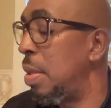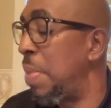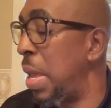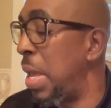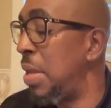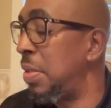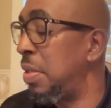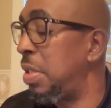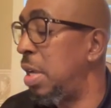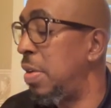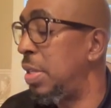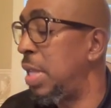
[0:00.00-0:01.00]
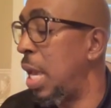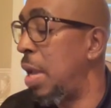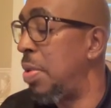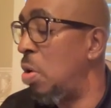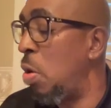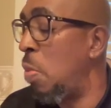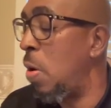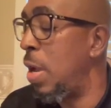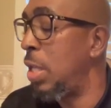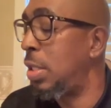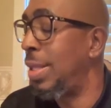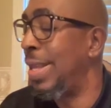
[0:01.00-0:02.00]
the bands of Syrians came no
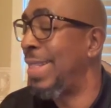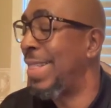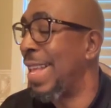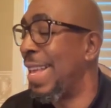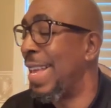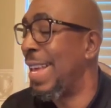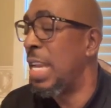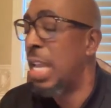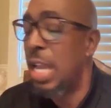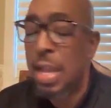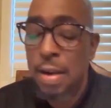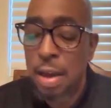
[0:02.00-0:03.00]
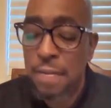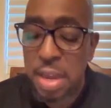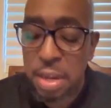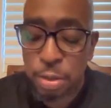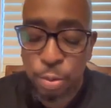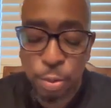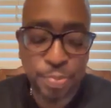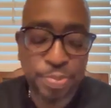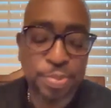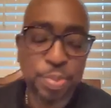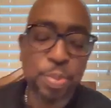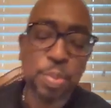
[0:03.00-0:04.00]
more into the land of Israel.
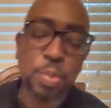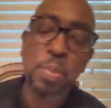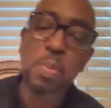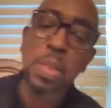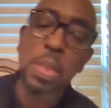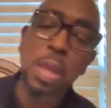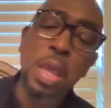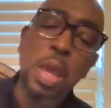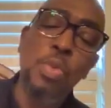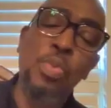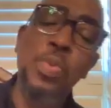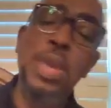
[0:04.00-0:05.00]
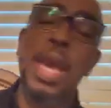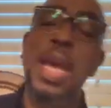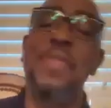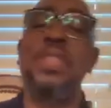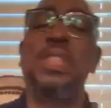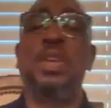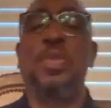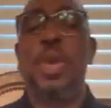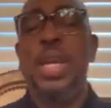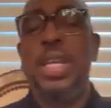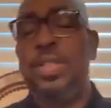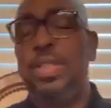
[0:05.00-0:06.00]
What we have is a
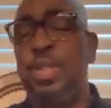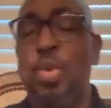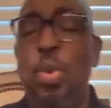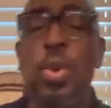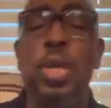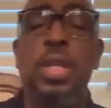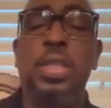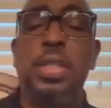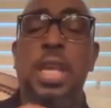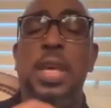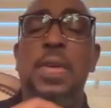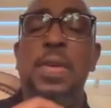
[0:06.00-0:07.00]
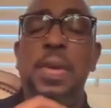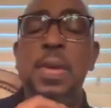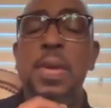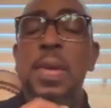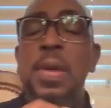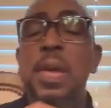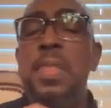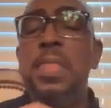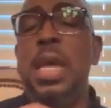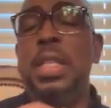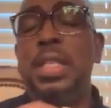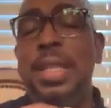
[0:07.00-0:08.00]
great story today
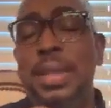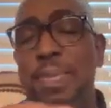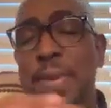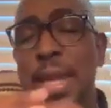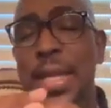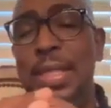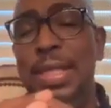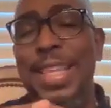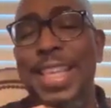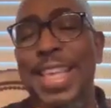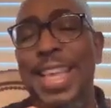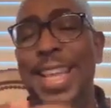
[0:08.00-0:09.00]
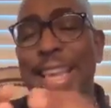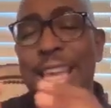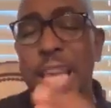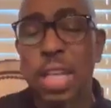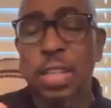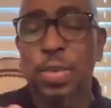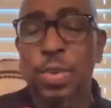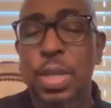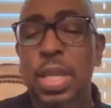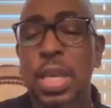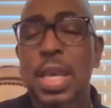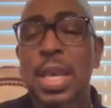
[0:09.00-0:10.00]
that took place in the
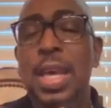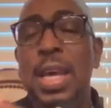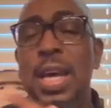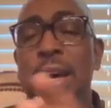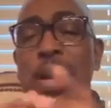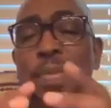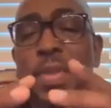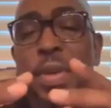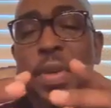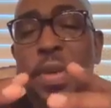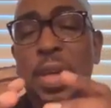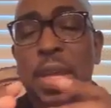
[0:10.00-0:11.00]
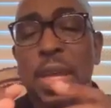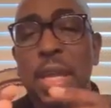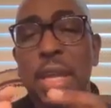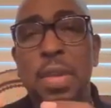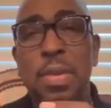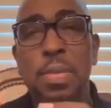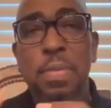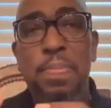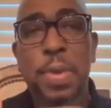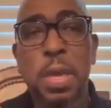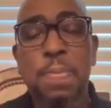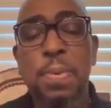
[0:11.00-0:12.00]
history of the
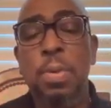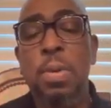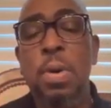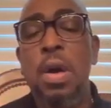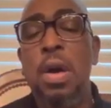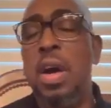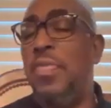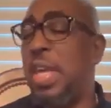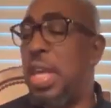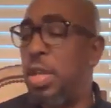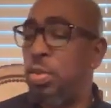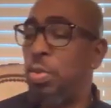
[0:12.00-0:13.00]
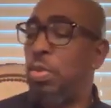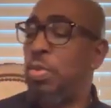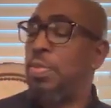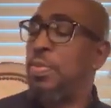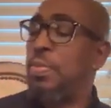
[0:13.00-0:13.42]
people of Israel.